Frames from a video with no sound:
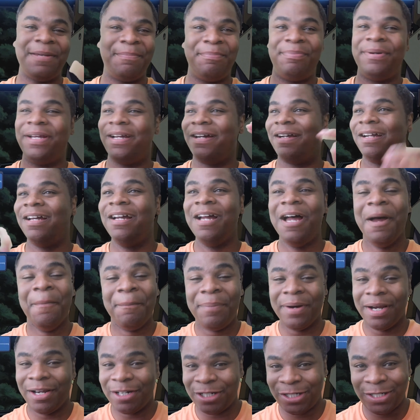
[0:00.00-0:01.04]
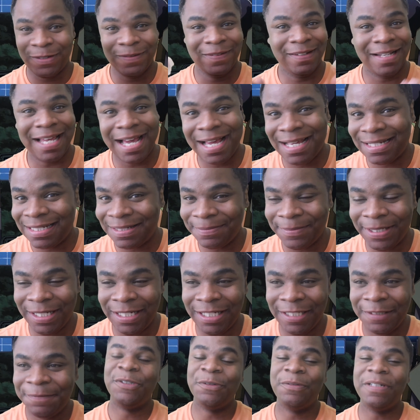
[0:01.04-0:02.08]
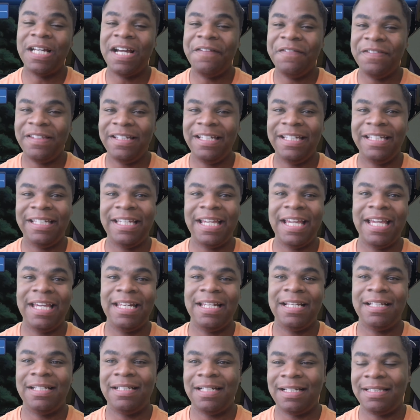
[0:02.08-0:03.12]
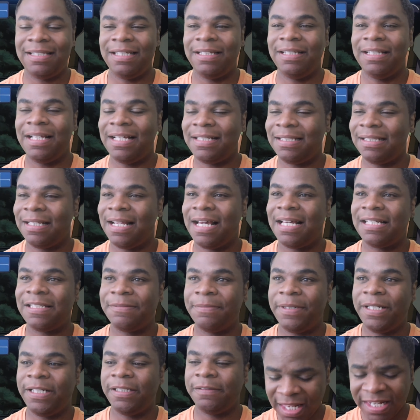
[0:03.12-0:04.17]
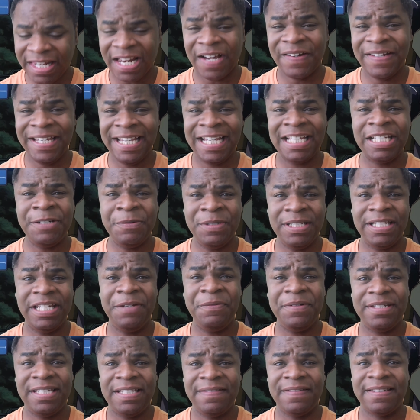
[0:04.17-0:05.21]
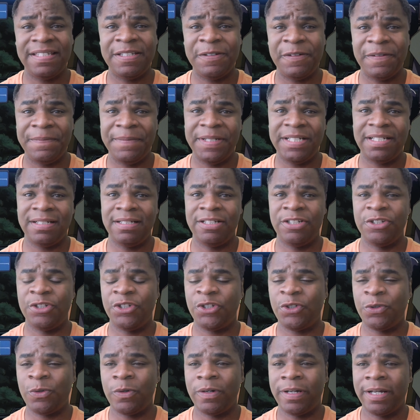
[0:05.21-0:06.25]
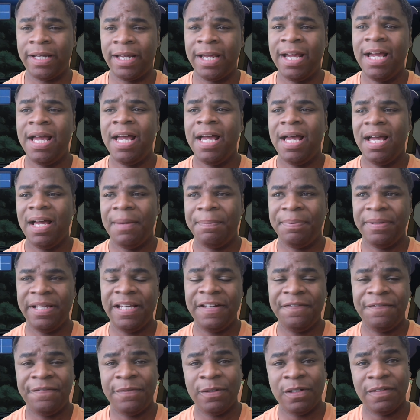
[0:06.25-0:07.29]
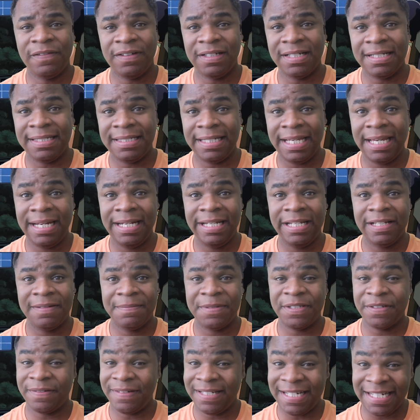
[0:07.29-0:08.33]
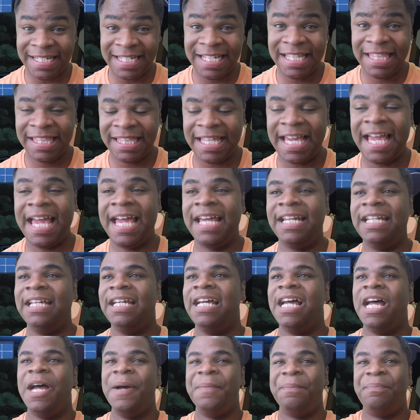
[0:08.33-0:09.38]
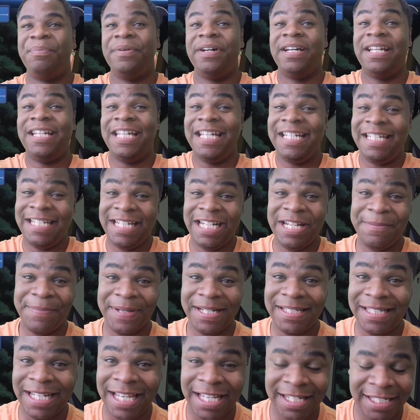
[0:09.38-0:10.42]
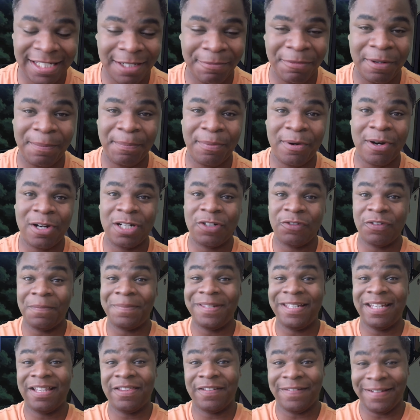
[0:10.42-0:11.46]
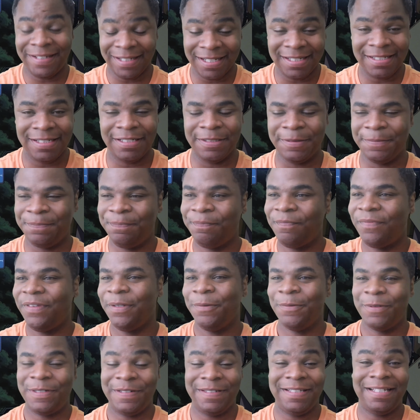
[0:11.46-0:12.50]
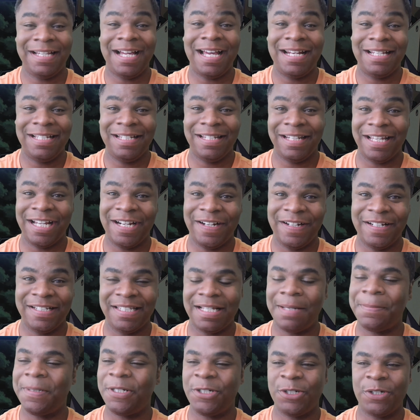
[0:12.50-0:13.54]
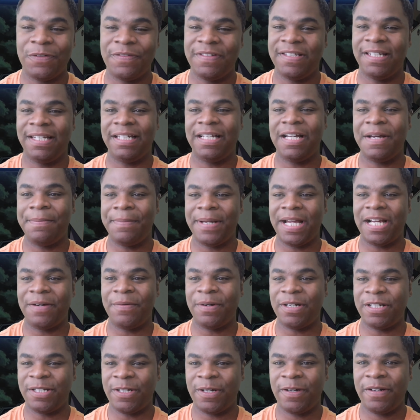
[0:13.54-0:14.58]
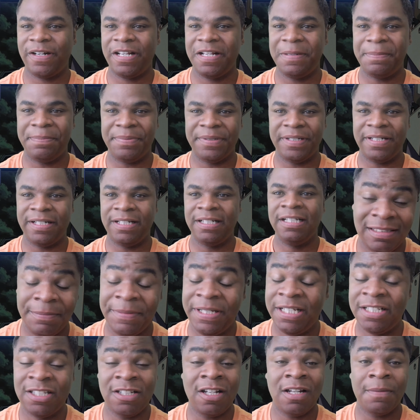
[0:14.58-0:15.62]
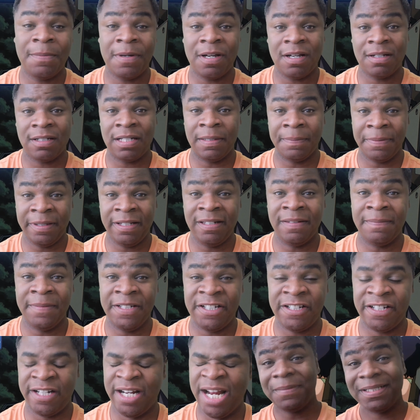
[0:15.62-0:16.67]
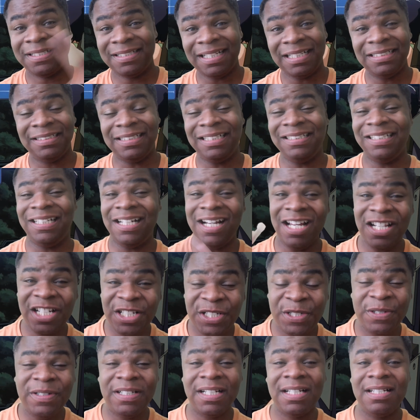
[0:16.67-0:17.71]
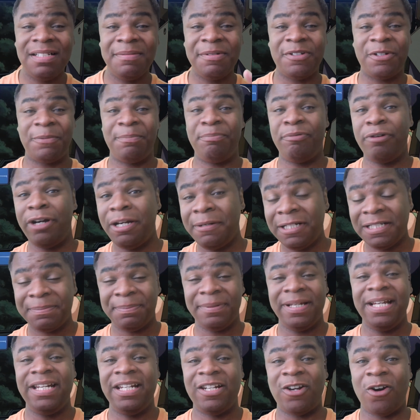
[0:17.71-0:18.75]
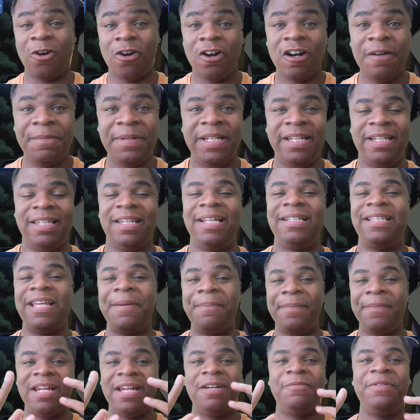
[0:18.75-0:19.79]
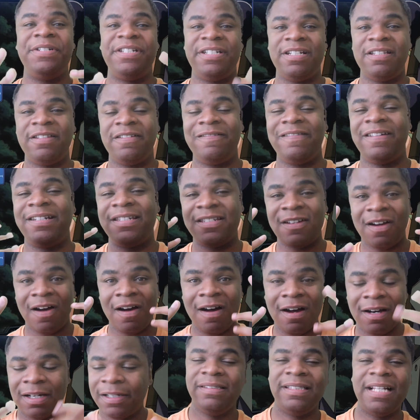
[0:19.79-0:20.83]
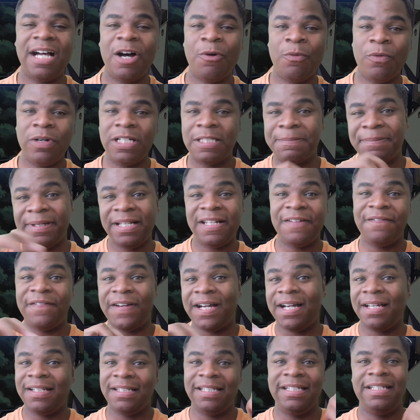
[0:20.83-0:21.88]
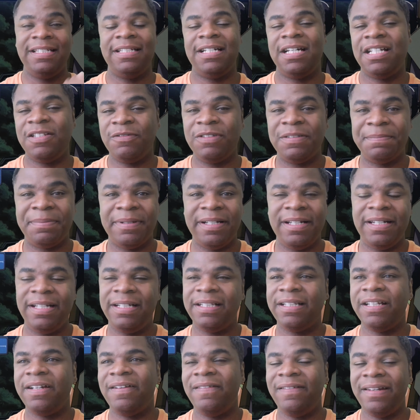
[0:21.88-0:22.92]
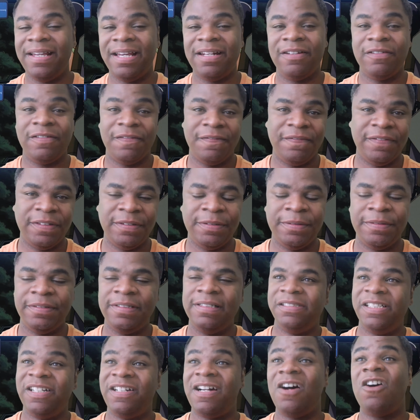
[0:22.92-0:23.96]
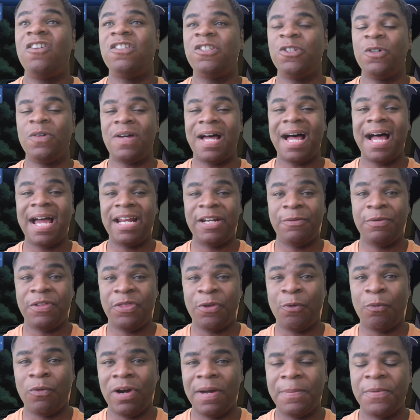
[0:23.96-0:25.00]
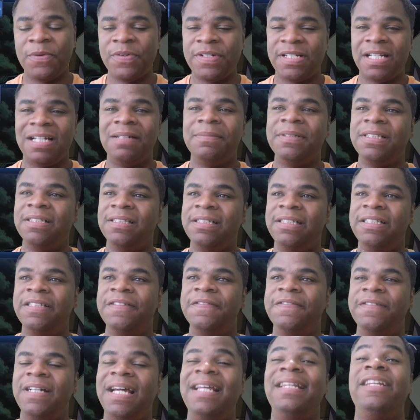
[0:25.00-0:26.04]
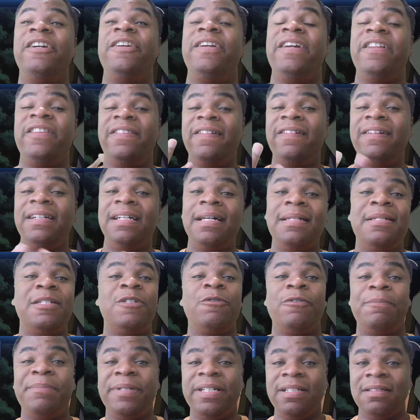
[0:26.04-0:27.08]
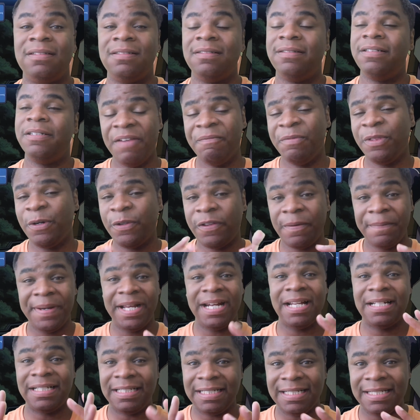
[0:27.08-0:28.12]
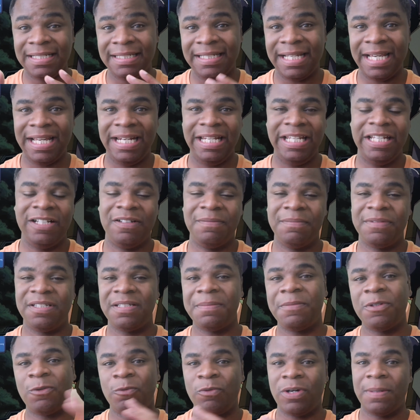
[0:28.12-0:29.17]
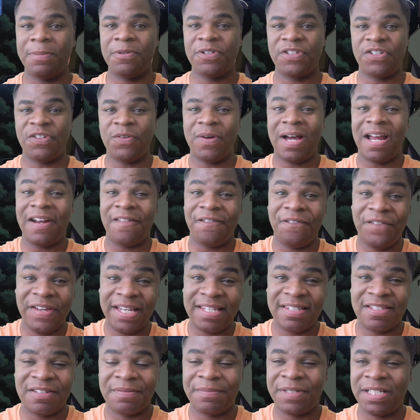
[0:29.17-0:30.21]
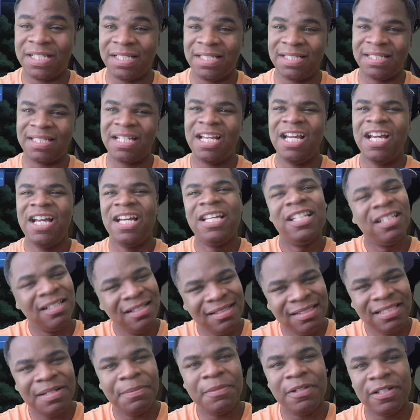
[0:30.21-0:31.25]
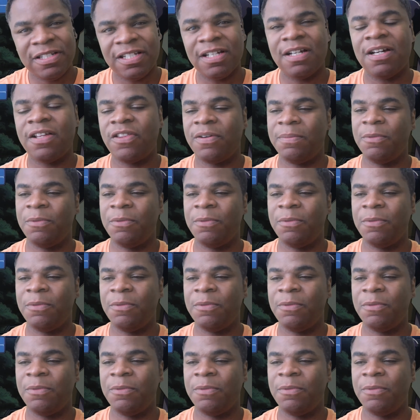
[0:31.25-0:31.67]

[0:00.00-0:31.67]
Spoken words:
parachute last minute, doing everything he can at the last minute. Now, he received a secret mission to destroy a plane full of Gundanium, so he did that. But he did it by taking some of the parts from the other Gundam, which is kind of hilarious. I'm not sure if he's going to come back and return it, but I mean, it's all about completing the mission. Besides that, the other two Gundams are pretty much playing in harmony. Like, they up with each other, they talk. Now one's playing a violin, the other one's playing a clarinet or the flute. They're also hiding with the rebels, I believe, and they're getting their Gundams repaired. Even though they're made out of Gundanium, some of the rebels know how to fix them because they're similar to other